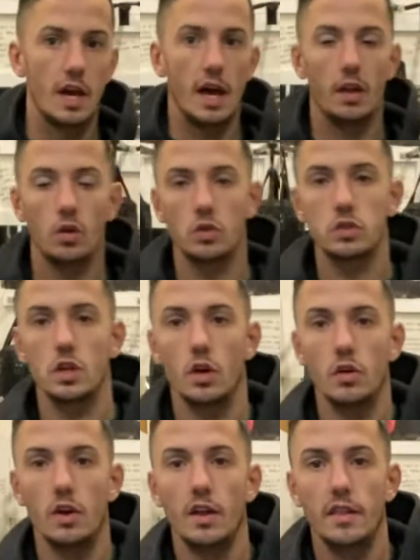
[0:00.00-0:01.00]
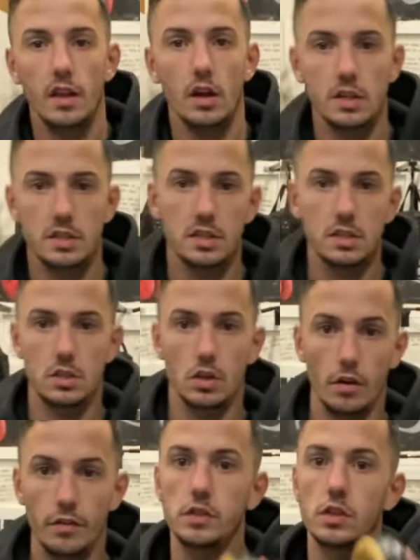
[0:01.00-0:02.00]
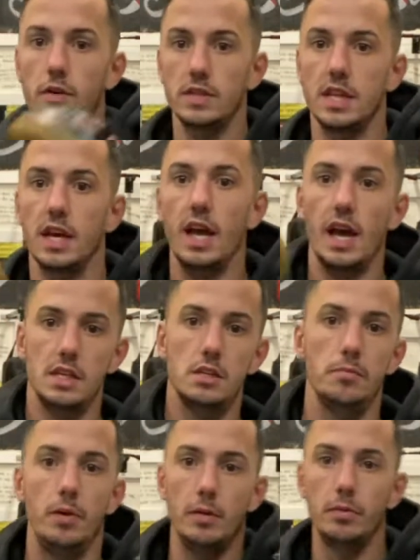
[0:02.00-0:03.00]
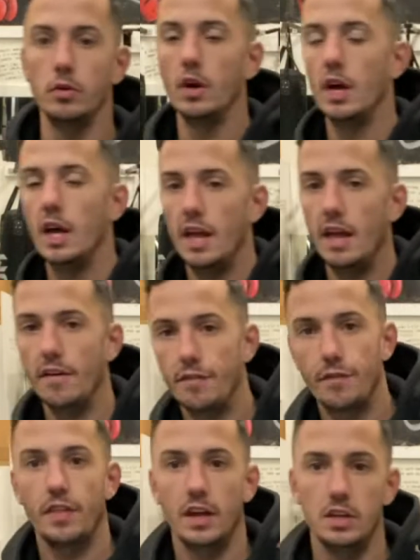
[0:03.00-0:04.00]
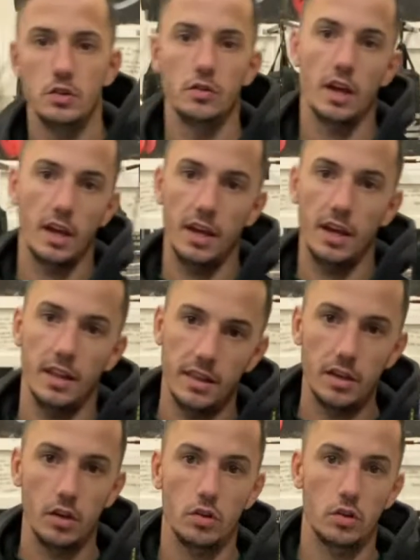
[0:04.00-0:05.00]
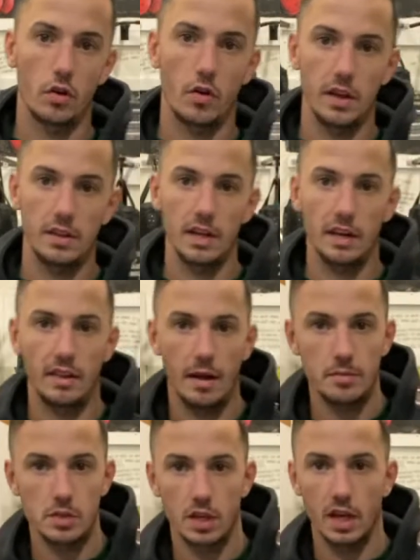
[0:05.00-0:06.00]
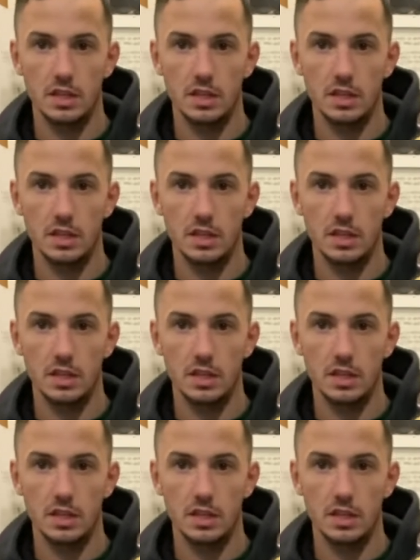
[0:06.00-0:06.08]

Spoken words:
And also, they're nice and soft, so as they're catching people, if they do get hit, they don't do a great deal of damage, okay?